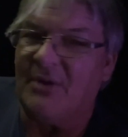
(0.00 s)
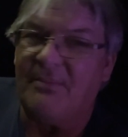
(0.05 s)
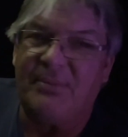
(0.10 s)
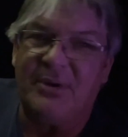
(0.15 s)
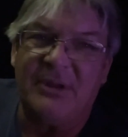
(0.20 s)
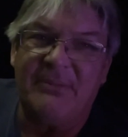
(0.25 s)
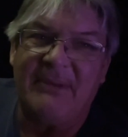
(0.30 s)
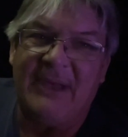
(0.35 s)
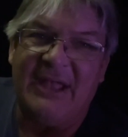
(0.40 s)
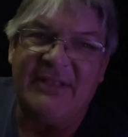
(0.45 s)

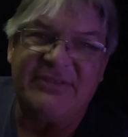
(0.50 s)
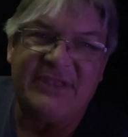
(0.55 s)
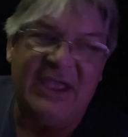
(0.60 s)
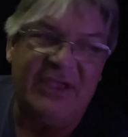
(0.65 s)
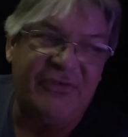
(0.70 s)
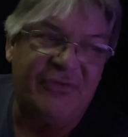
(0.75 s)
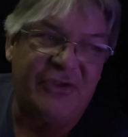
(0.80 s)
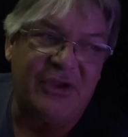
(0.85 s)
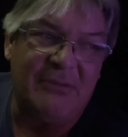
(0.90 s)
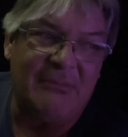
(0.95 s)
put a bad
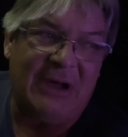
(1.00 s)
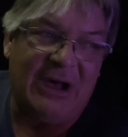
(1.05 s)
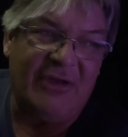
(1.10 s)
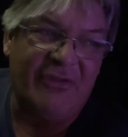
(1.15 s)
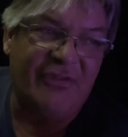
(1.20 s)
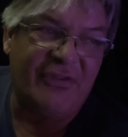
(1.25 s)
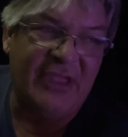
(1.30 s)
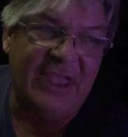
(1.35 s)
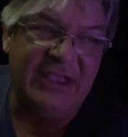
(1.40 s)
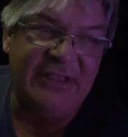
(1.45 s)
taste in your
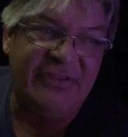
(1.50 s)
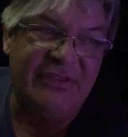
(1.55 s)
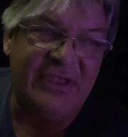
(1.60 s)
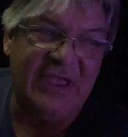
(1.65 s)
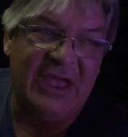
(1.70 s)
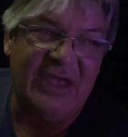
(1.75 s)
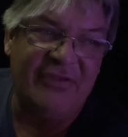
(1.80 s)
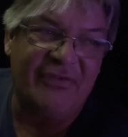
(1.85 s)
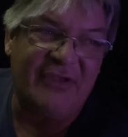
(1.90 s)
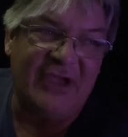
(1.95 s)
mouth.
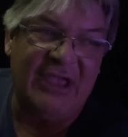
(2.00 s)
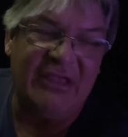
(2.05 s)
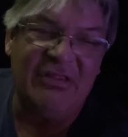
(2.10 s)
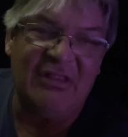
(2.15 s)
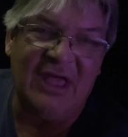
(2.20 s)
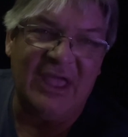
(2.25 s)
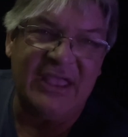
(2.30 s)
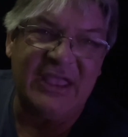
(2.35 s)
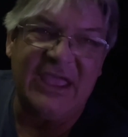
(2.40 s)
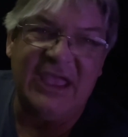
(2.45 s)
ATS, I
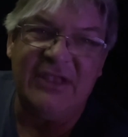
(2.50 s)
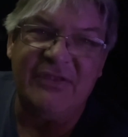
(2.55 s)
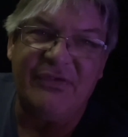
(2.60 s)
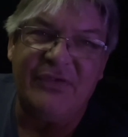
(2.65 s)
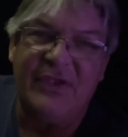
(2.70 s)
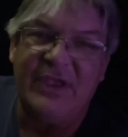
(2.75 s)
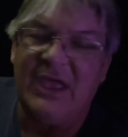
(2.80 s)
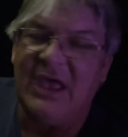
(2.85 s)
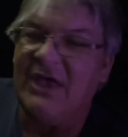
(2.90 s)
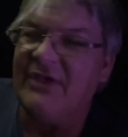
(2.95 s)
like
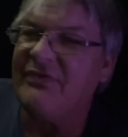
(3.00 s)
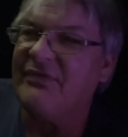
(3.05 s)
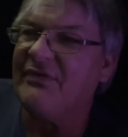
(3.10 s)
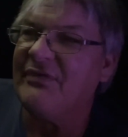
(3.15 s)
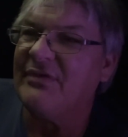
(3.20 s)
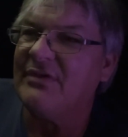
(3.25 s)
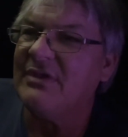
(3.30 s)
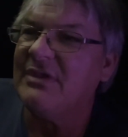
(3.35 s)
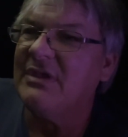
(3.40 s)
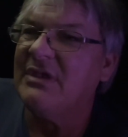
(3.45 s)

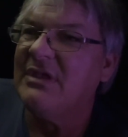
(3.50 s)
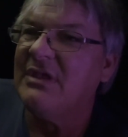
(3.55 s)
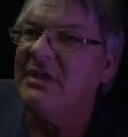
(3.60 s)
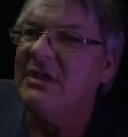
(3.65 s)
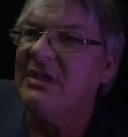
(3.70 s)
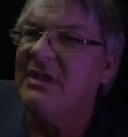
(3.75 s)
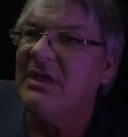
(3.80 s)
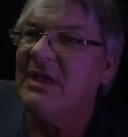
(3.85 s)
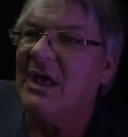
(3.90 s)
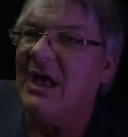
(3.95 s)
ATS.
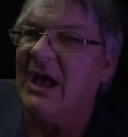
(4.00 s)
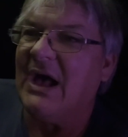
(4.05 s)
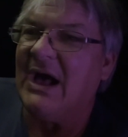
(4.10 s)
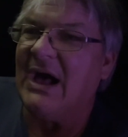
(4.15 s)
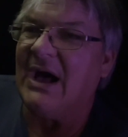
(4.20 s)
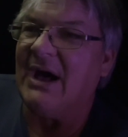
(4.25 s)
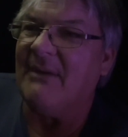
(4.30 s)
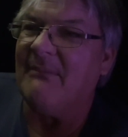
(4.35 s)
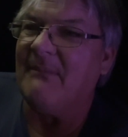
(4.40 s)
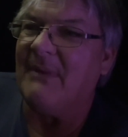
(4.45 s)

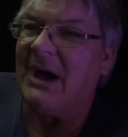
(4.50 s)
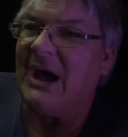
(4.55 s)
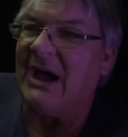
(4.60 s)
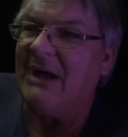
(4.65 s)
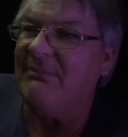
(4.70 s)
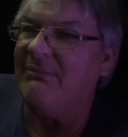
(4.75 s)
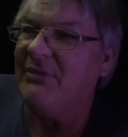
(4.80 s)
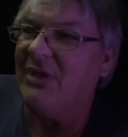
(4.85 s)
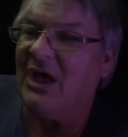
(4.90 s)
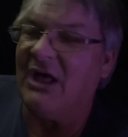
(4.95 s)

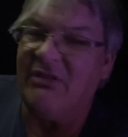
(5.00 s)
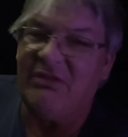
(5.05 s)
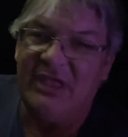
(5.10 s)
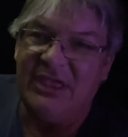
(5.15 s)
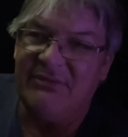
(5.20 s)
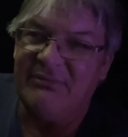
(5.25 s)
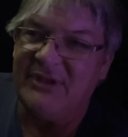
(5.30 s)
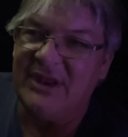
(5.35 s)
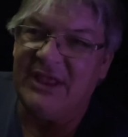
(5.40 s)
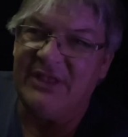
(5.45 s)
I'm not
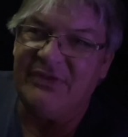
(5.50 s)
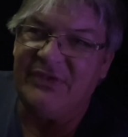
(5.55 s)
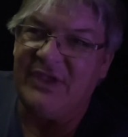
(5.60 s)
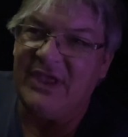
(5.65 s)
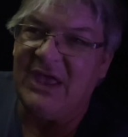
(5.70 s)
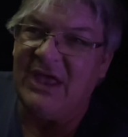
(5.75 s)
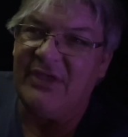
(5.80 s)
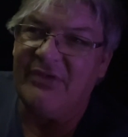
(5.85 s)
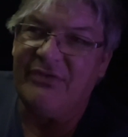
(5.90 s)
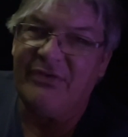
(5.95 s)
leaving
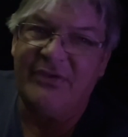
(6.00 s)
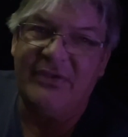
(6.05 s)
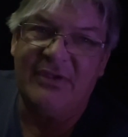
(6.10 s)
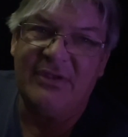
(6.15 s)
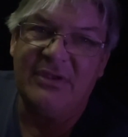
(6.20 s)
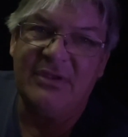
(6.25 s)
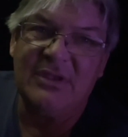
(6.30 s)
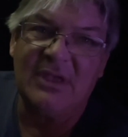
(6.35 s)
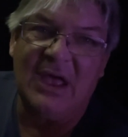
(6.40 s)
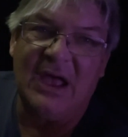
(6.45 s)
ATS.
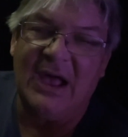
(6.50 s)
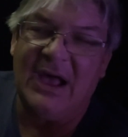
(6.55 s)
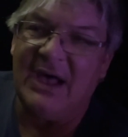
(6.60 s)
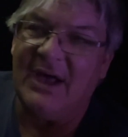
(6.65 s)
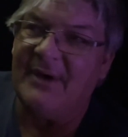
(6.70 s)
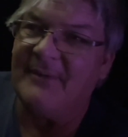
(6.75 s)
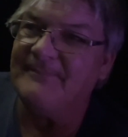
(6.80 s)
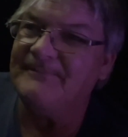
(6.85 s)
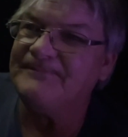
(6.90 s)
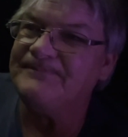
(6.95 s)

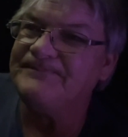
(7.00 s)
I